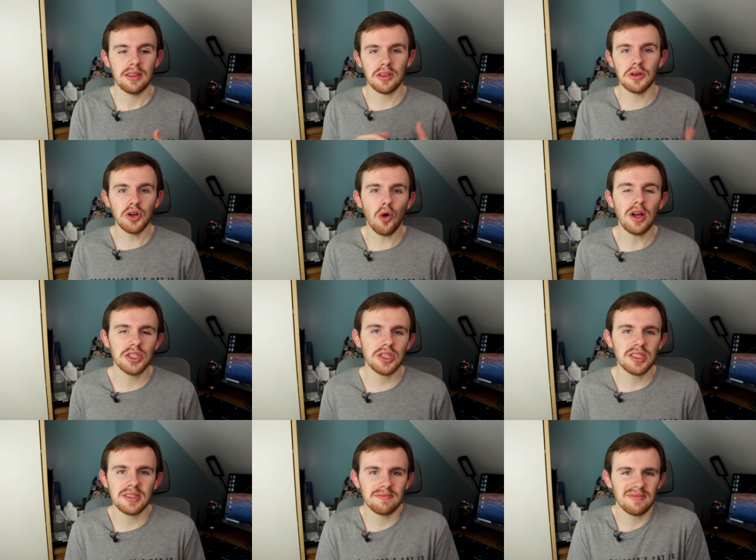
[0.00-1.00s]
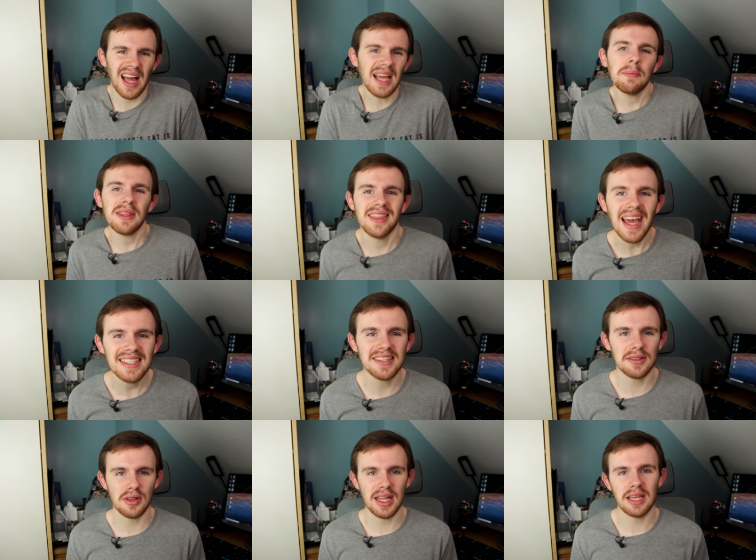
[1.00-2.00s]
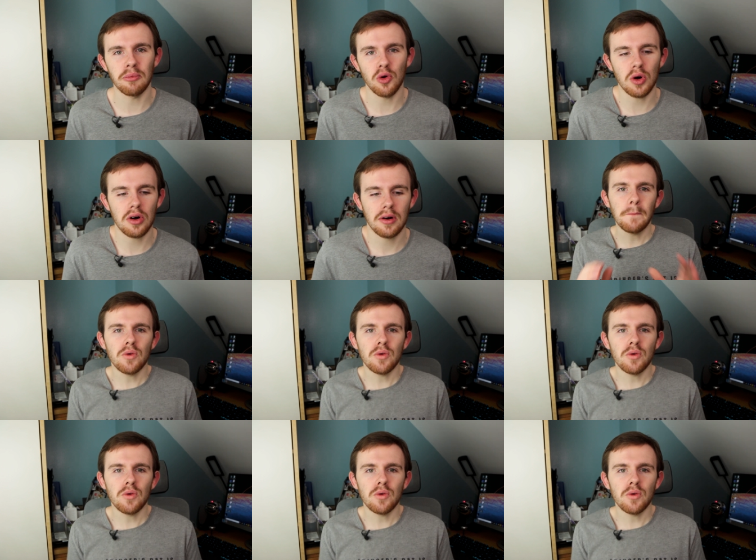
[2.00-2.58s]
They're not just hypothetical anymore.